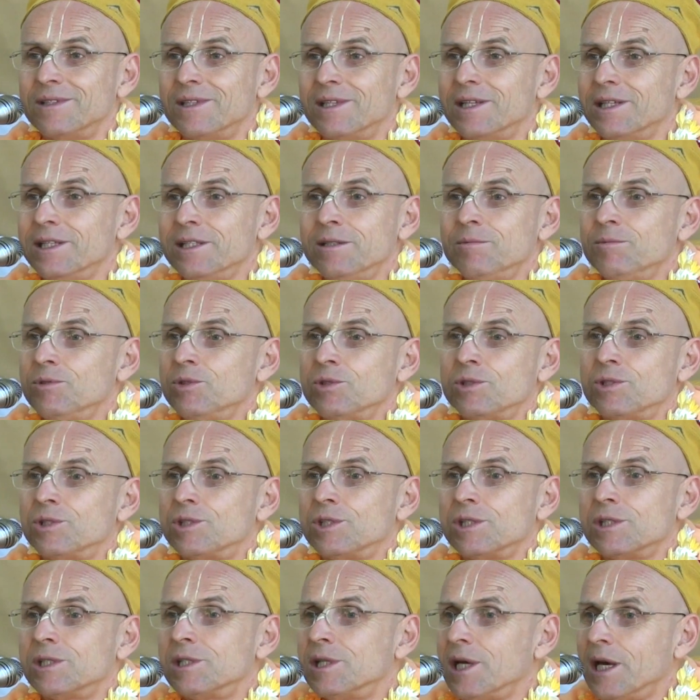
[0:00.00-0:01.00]

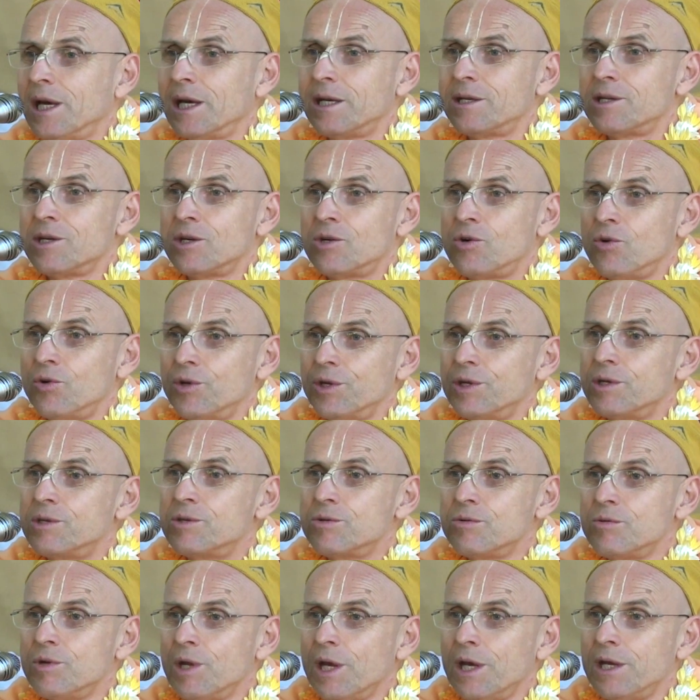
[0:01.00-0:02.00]
Animals just act according
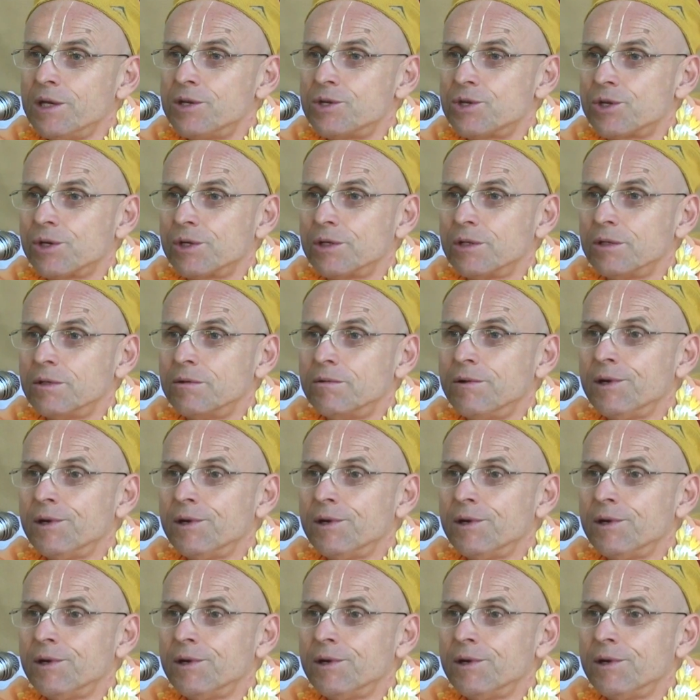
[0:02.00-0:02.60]
to nature.